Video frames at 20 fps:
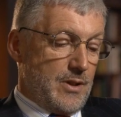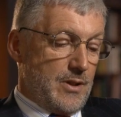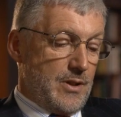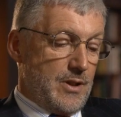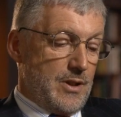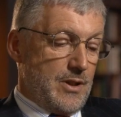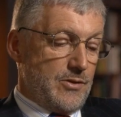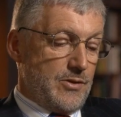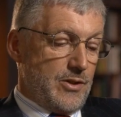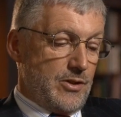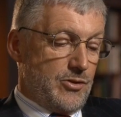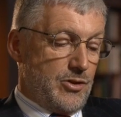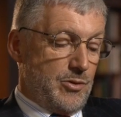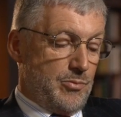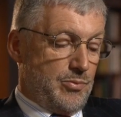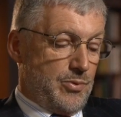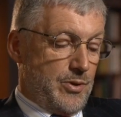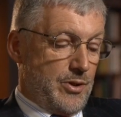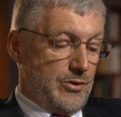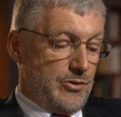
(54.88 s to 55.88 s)
It's actually
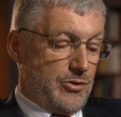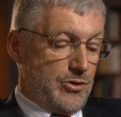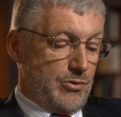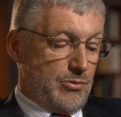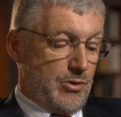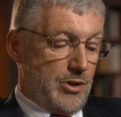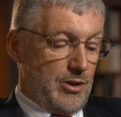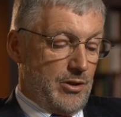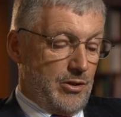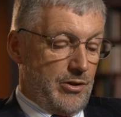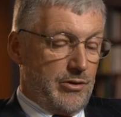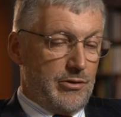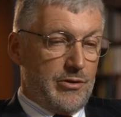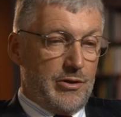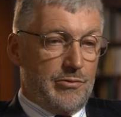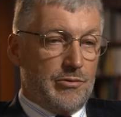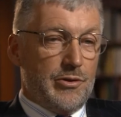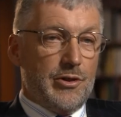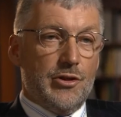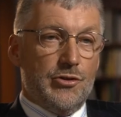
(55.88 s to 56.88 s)
posed quite a lot of
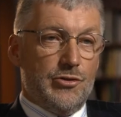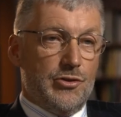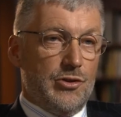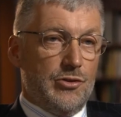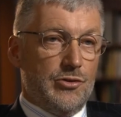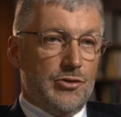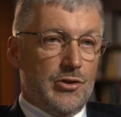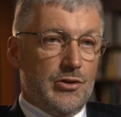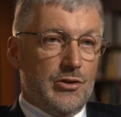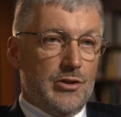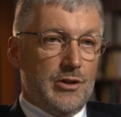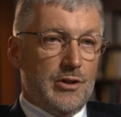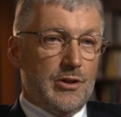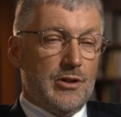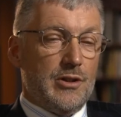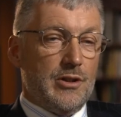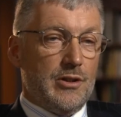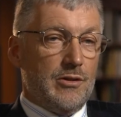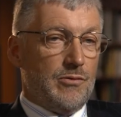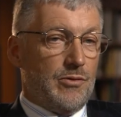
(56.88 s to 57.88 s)
different issues on the
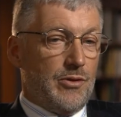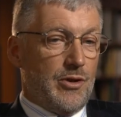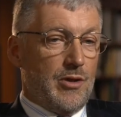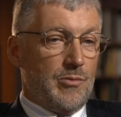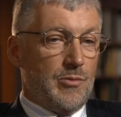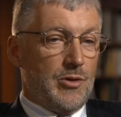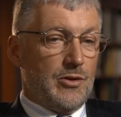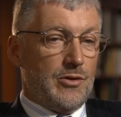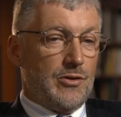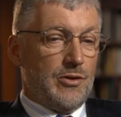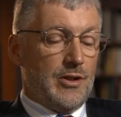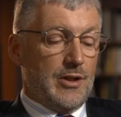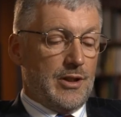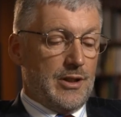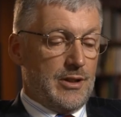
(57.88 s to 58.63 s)
environment.